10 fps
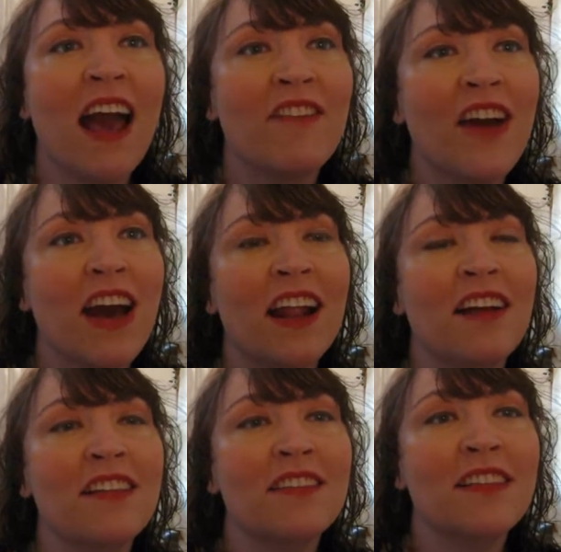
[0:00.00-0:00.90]
I've got
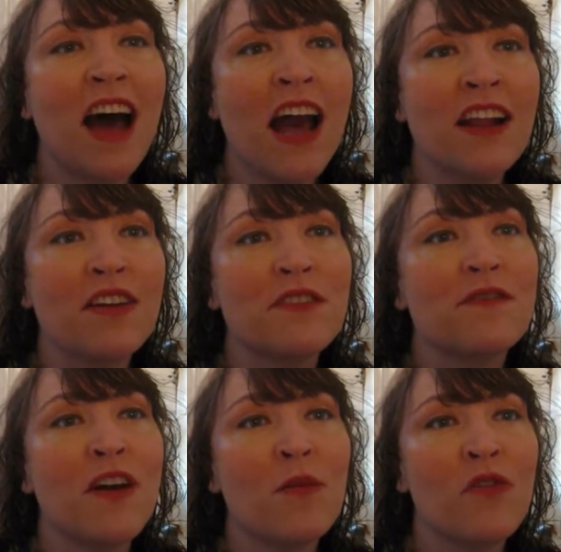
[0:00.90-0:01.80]
a lot
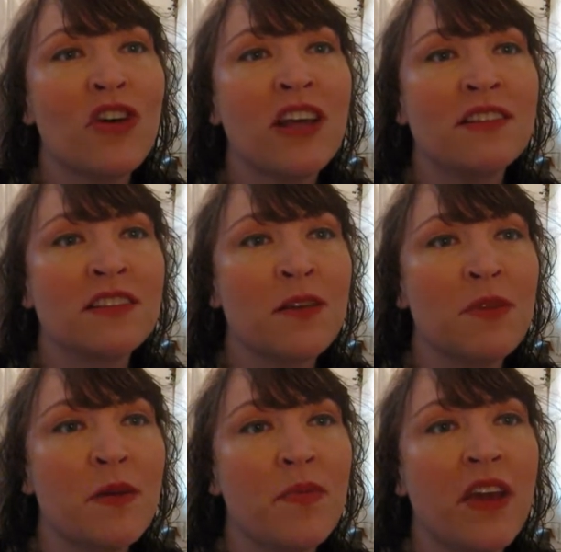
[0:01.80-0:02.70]
of helpful hints
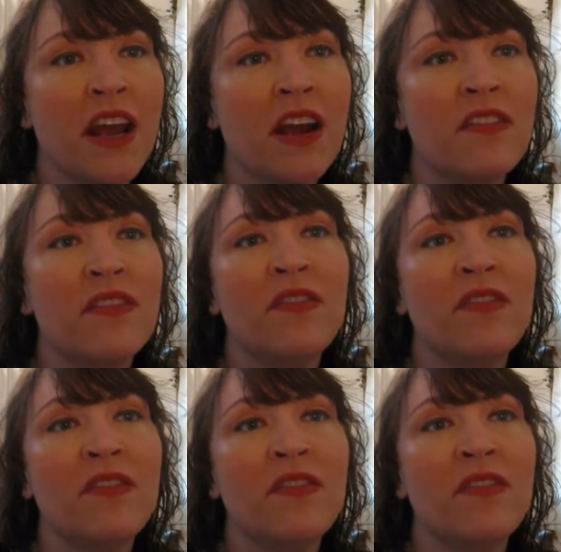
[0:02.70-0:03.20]
coming up there,